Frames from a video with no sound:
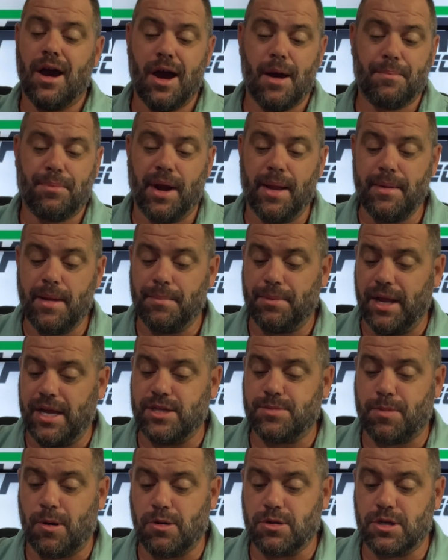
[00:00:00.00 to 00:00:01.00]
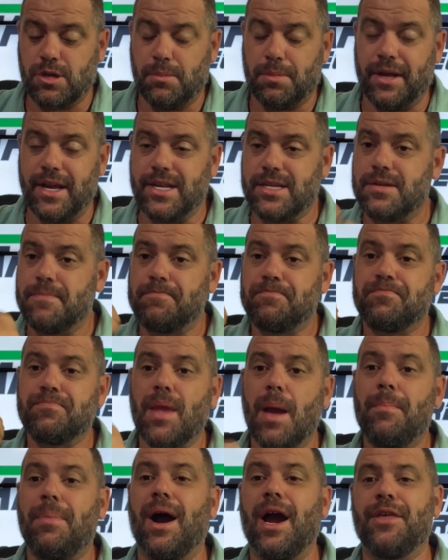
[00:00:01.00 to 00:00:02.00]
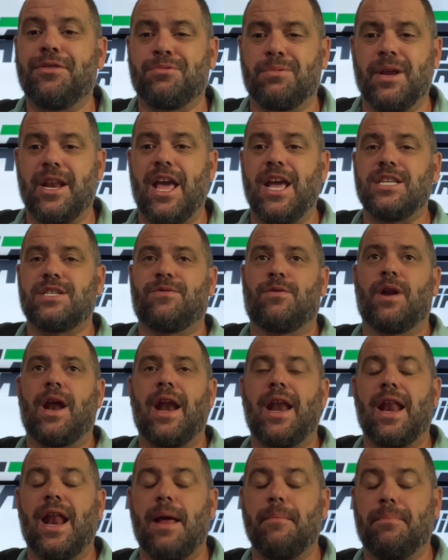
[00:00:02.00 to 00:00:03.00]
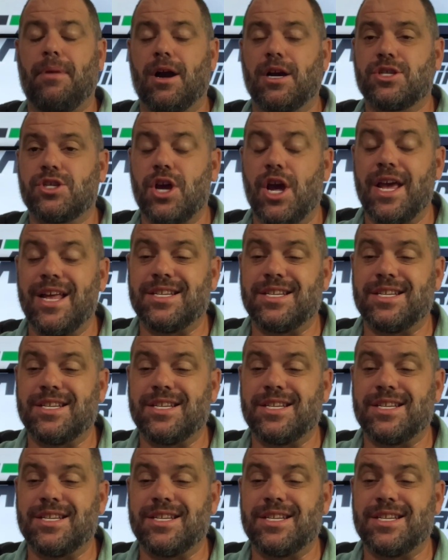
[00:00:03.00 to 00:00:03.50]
Premium plays, personal plays. Buy 3 days for 99 bucks.